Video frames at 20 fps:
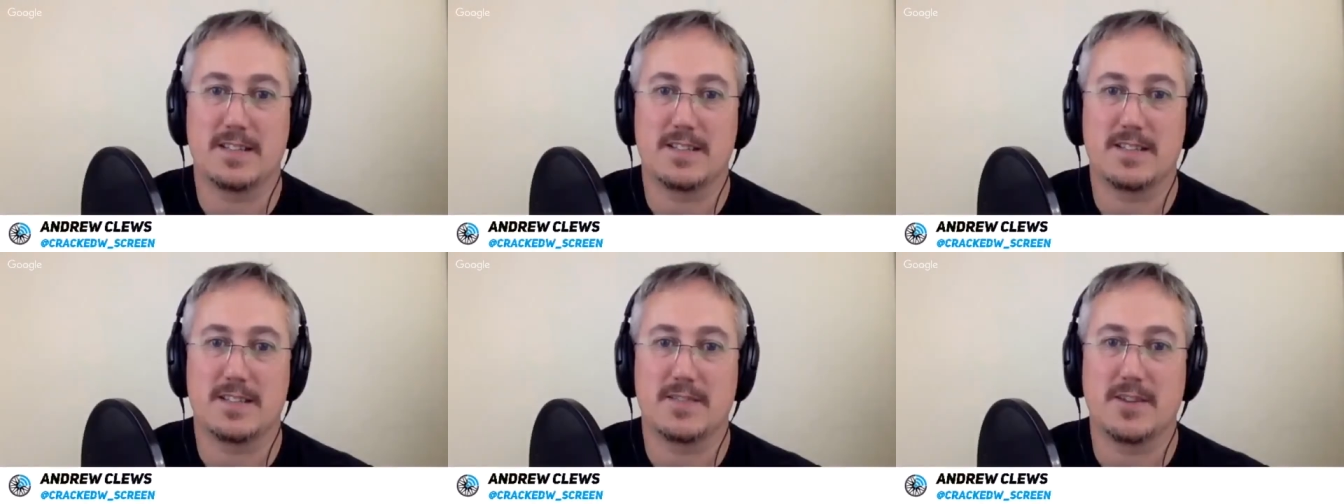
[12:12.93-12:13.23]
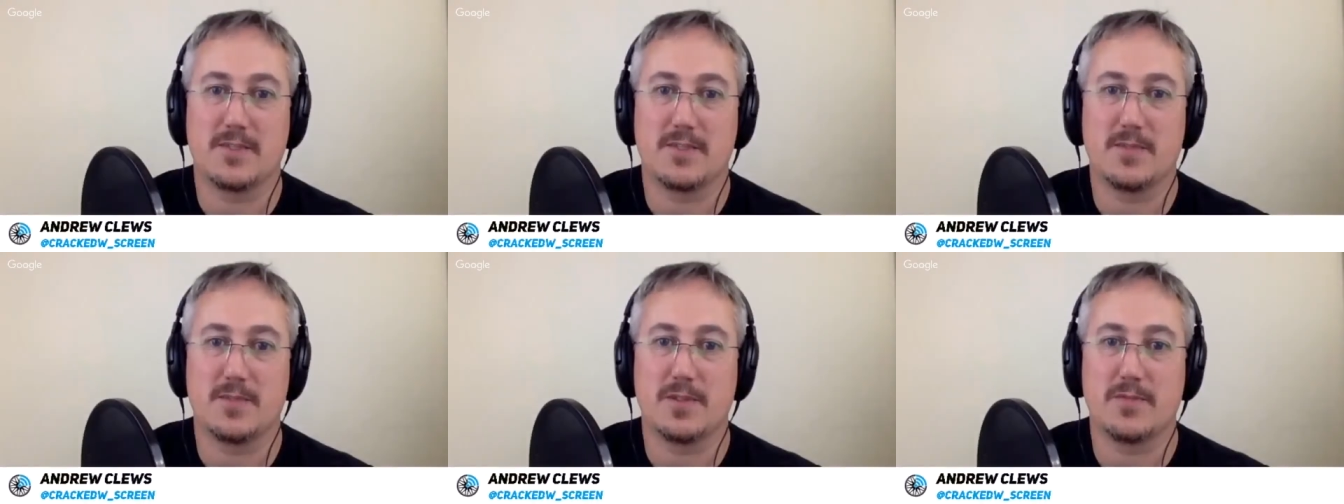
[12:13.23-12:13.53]
they've had
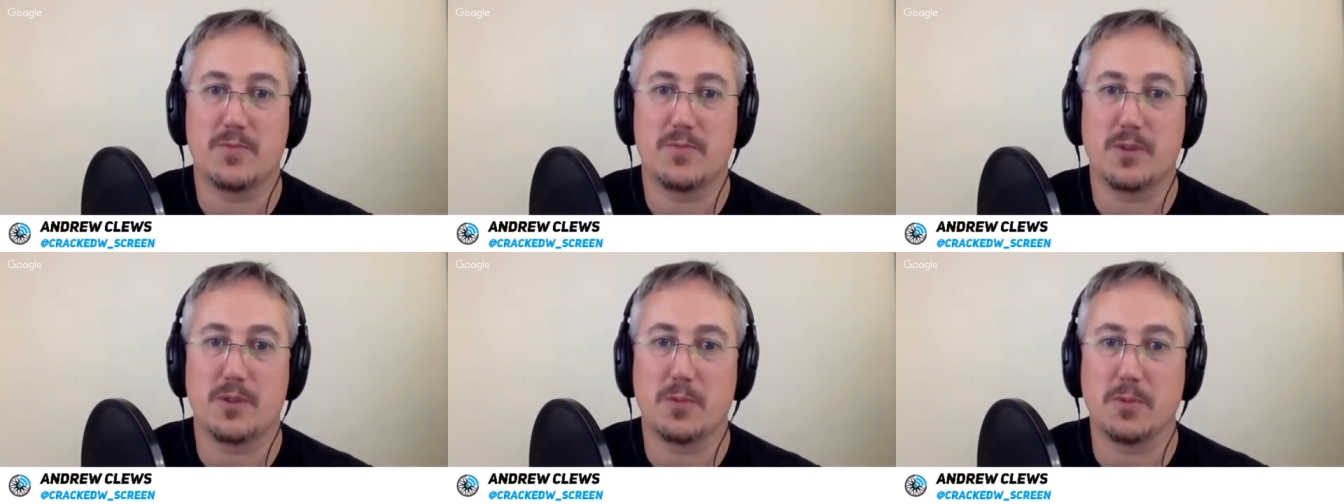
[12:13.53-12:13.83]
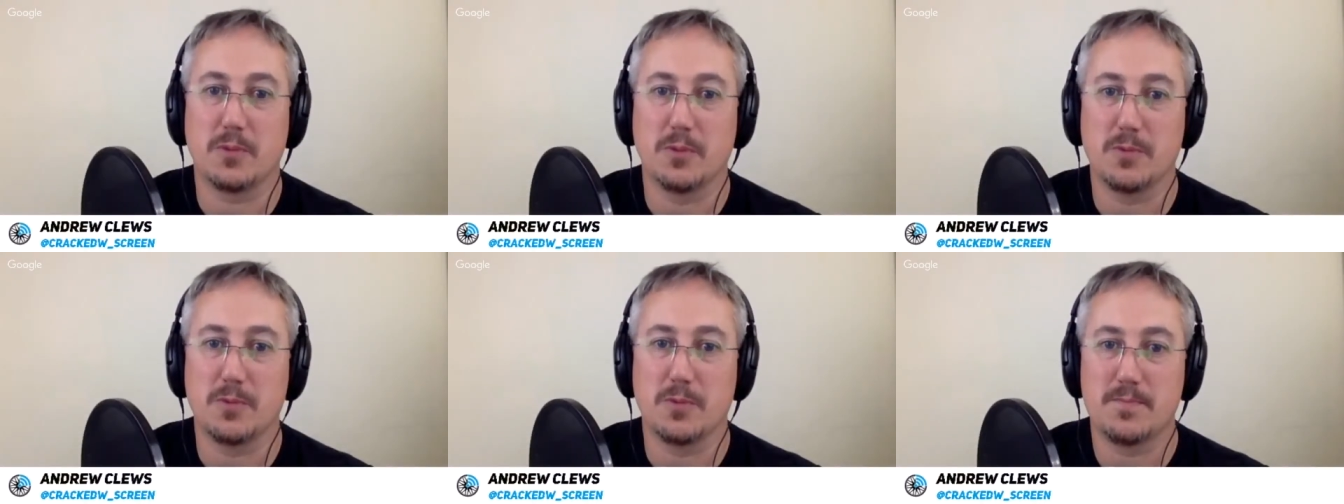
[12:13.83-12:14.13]
a bit of a
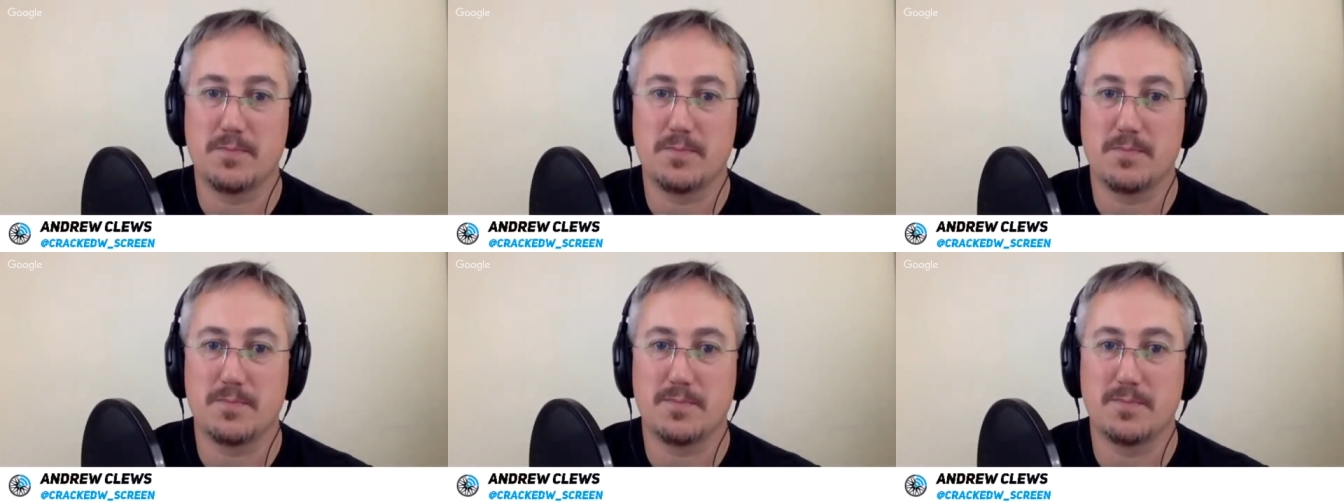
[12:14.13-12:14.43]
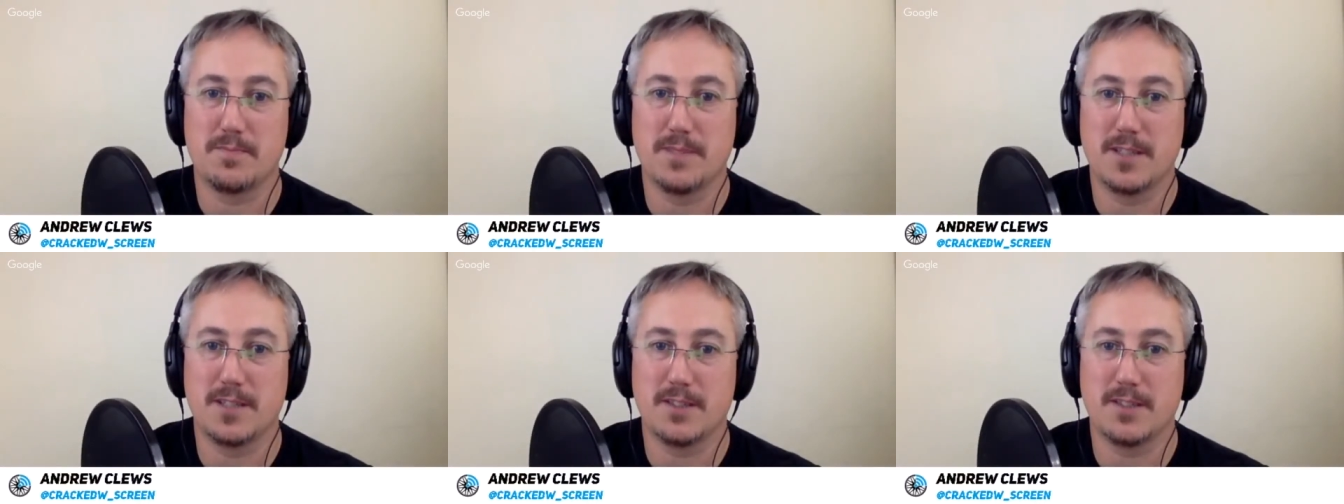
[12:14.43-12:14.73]
problem
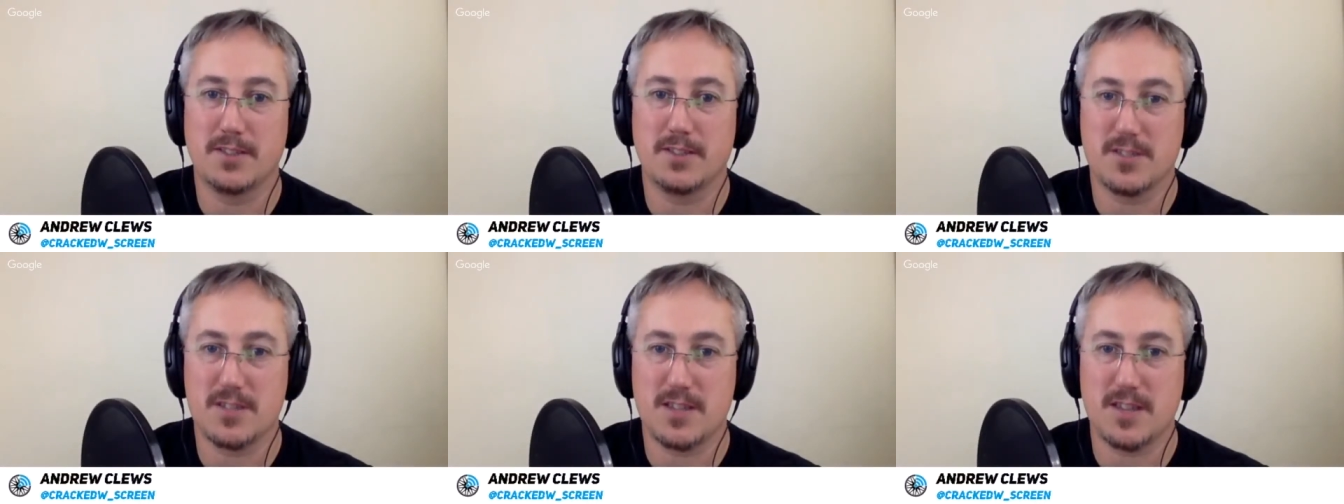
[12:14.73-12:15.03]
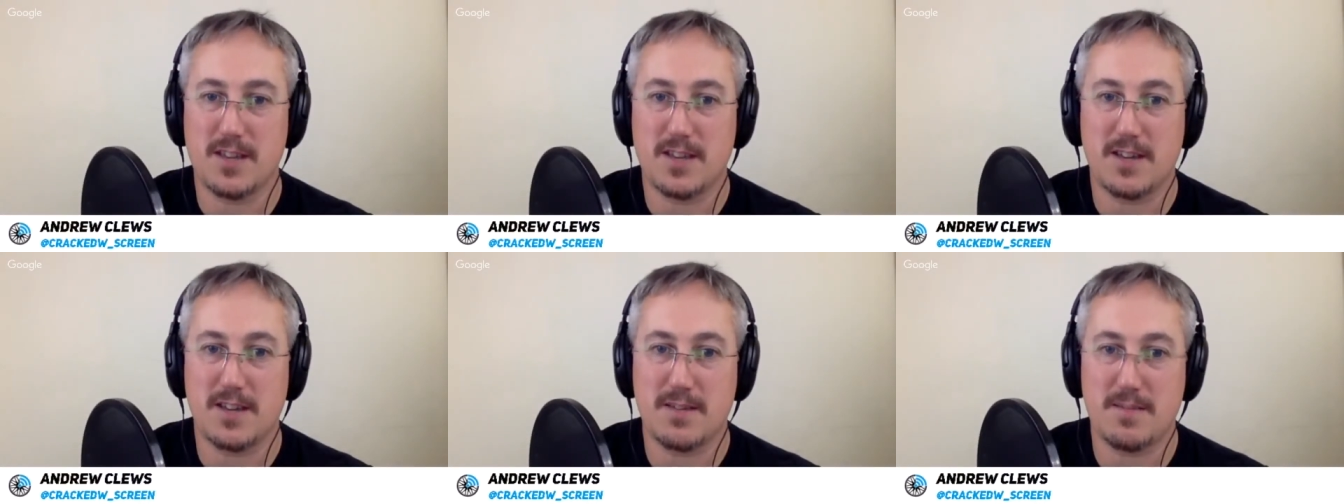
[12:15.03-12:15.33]
because
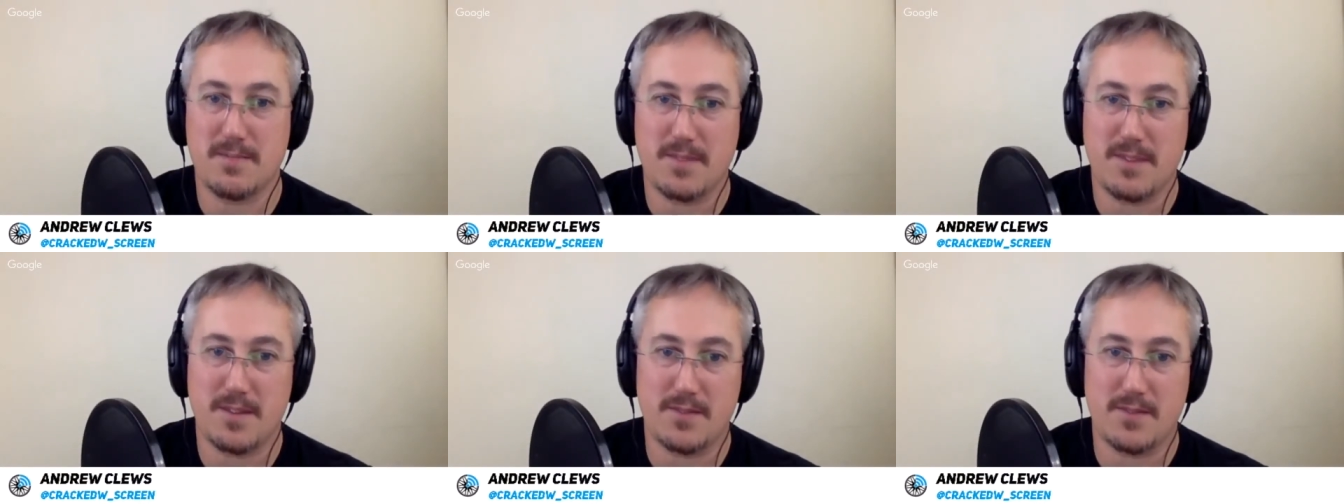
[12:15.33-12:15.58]
their